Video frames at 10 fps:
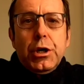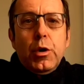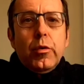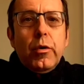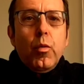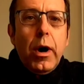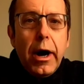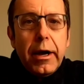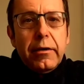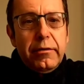know
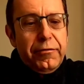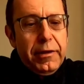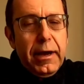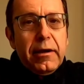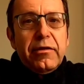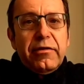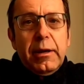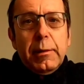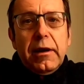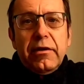why the flag
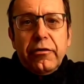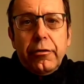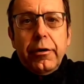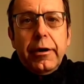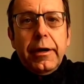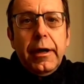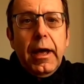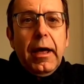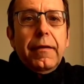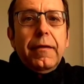stabilizer
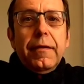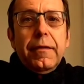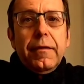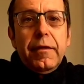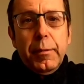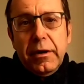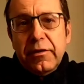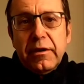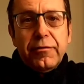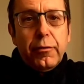and the
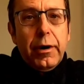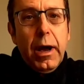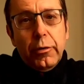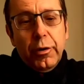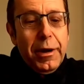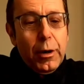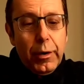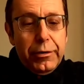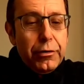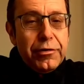basics for how to make
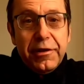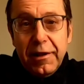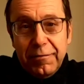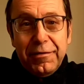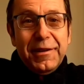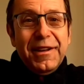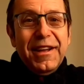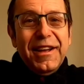one yourself.